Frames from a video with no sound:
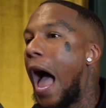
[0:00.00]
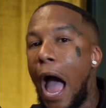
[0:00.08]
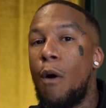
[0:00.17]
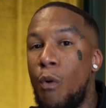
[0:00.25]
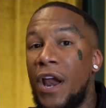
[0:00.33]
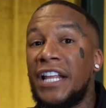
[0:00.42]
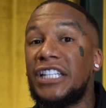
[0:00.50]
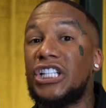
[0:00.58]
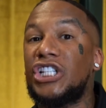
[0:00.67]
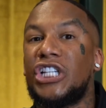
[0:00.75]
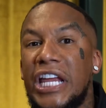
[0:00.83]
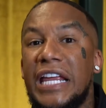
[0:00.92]
I wanted to
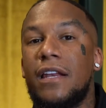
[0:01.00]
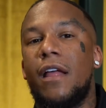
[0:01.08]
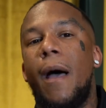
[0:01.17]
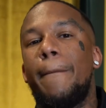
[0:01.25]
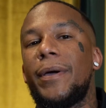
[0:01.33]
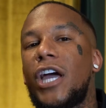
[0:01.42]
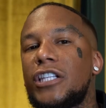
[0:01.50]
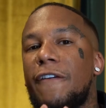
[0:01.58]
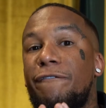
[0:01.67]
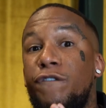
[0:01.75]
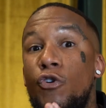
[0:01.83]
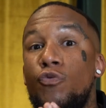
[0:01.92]
cheat because the
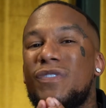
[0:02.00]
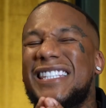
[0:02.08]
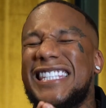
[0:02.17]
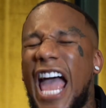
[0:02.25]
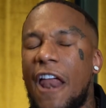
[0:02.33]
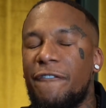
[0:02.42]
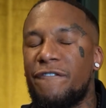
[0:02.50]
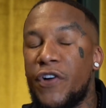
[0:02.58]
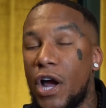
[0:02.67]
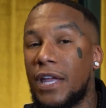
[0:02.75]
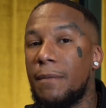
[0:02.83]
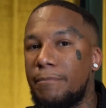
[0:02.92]
food was that
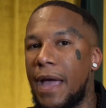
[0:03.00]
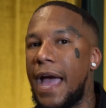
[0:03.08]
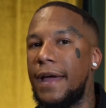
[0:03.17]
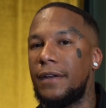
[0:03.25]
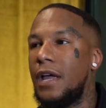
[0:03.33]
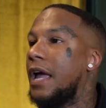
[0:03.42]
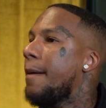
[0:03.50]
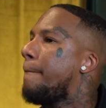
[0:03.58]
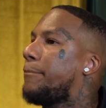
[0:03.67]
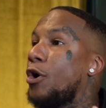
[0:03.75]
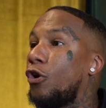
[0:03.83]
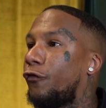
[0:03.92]
fucking bad.
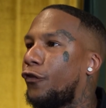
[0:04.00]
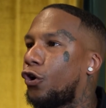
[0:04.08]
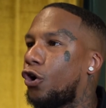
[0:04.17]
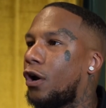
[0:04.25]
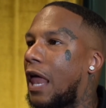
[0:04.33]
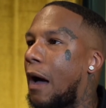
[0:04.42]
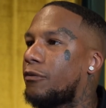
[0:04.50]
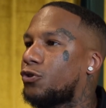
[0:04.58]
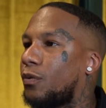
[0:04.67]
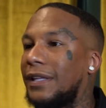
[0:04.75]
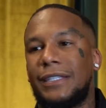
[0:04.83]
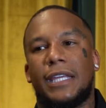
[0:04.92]
Beautiful girl I was with.